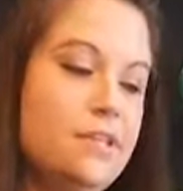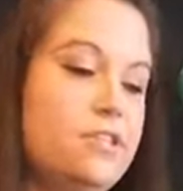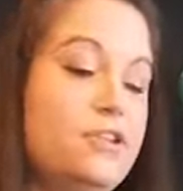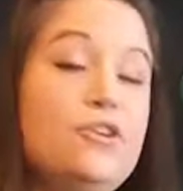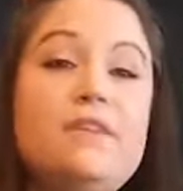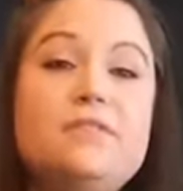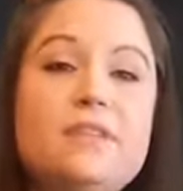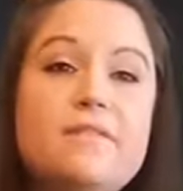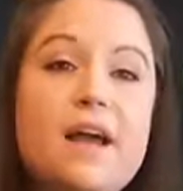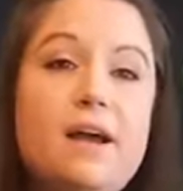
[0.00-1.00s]
So you'll have to
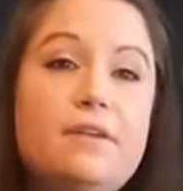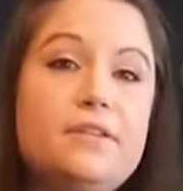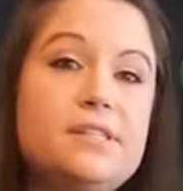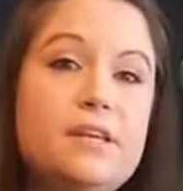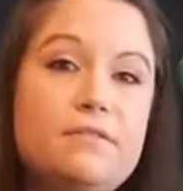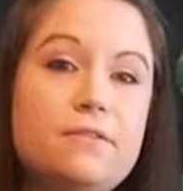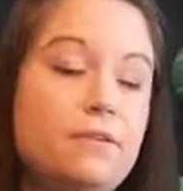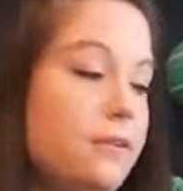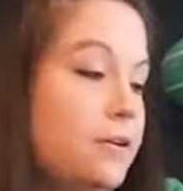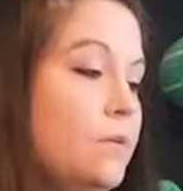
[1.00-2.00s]
leave that out in the sun for
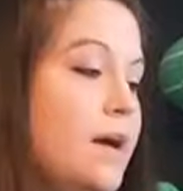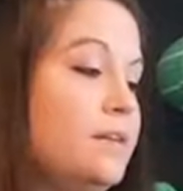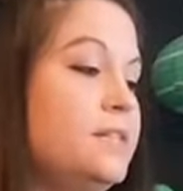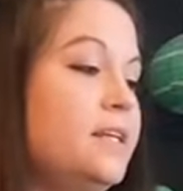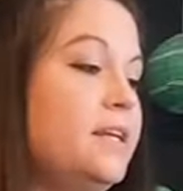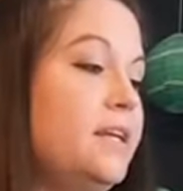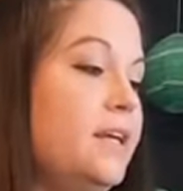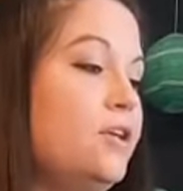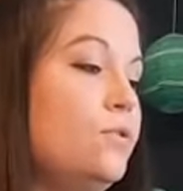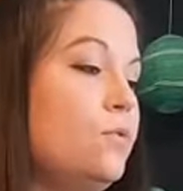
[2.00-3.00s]
a little while to
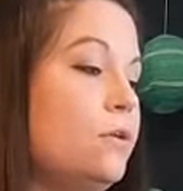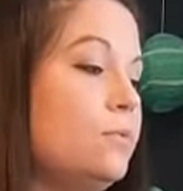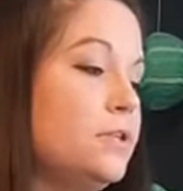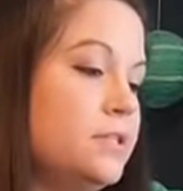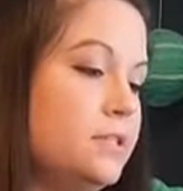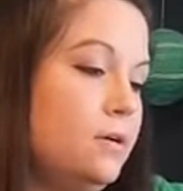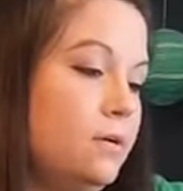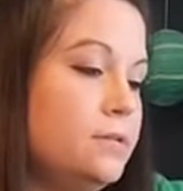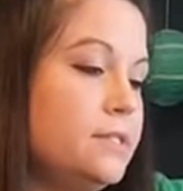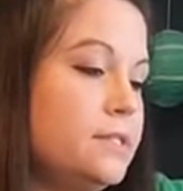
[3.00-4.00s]
get your
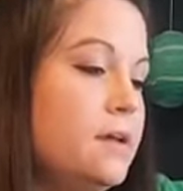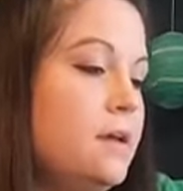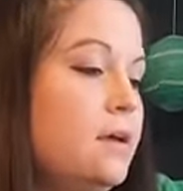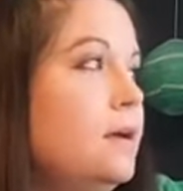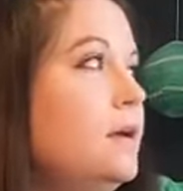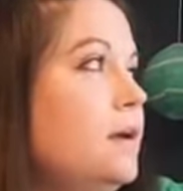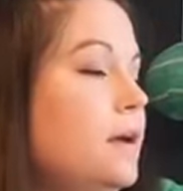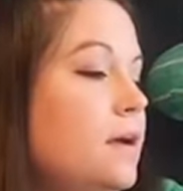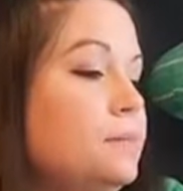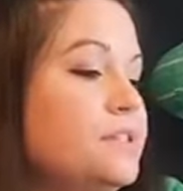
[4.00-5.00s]
results.
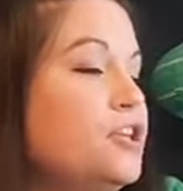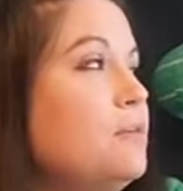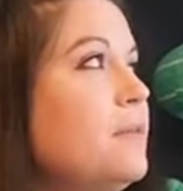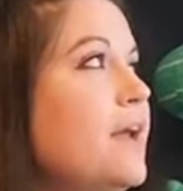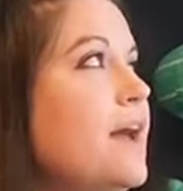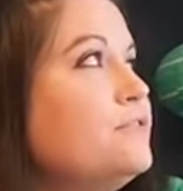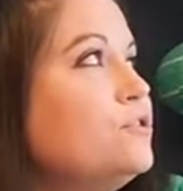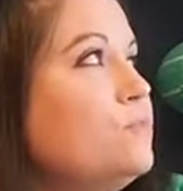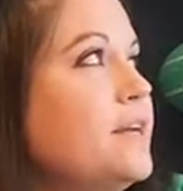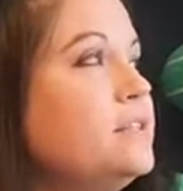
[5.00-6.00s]
So you may have
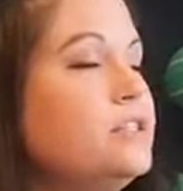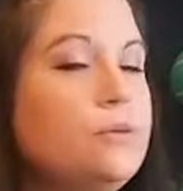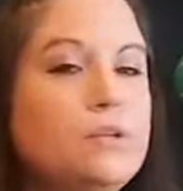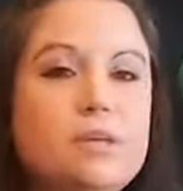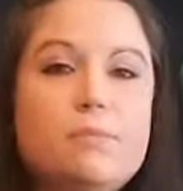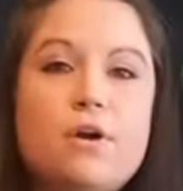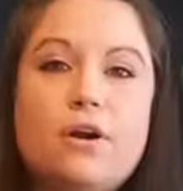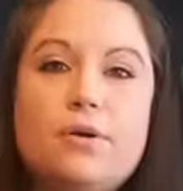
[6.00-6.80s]
to wait to do it tomorrow